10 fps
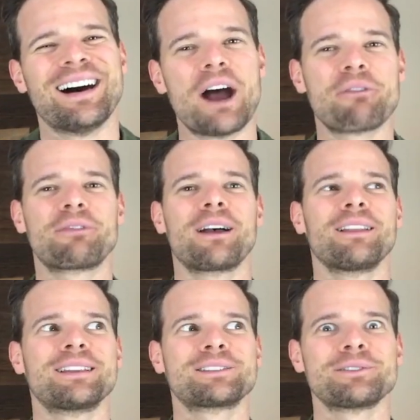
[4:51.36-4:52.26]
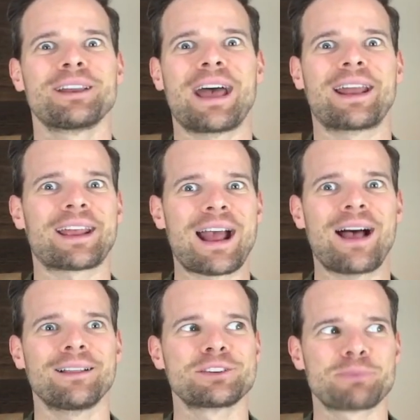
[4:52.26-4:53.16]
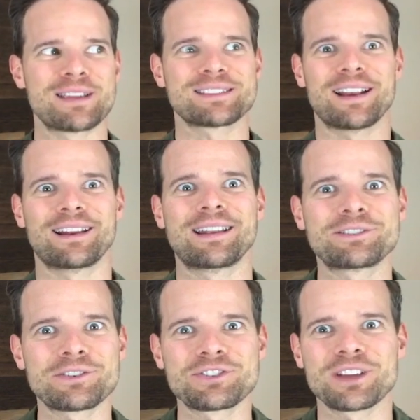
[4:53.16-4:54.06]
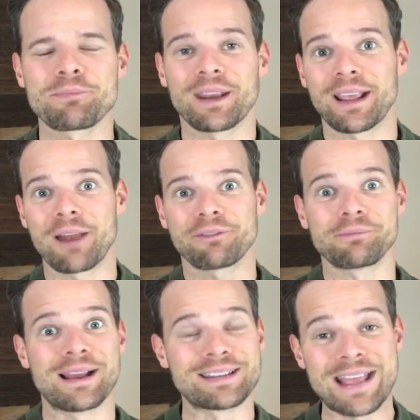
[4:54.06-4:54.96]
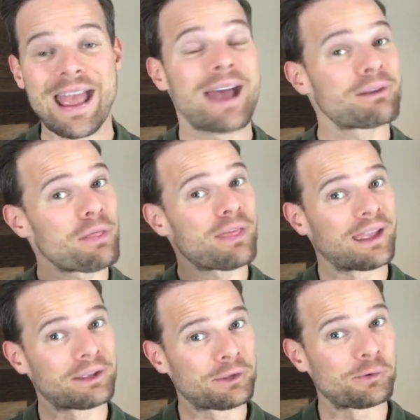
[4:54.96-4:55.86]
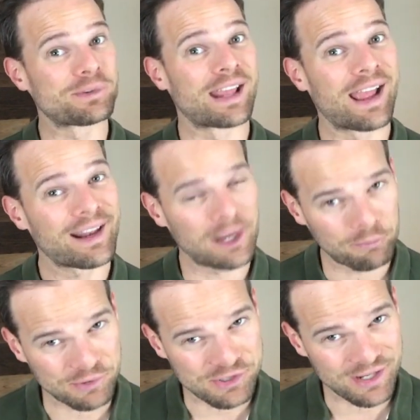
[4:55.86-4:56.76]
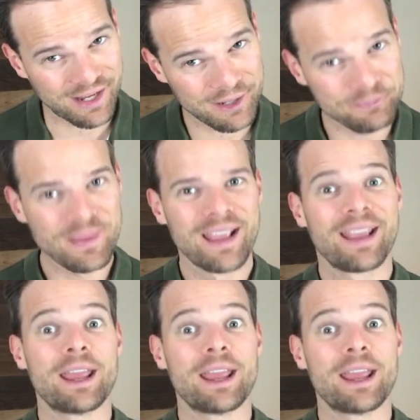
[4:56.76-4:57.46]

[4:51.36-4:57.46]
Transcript: I fell into it out of college based on an internship that I got from my dad. Thank you, Dad. I appreciate it.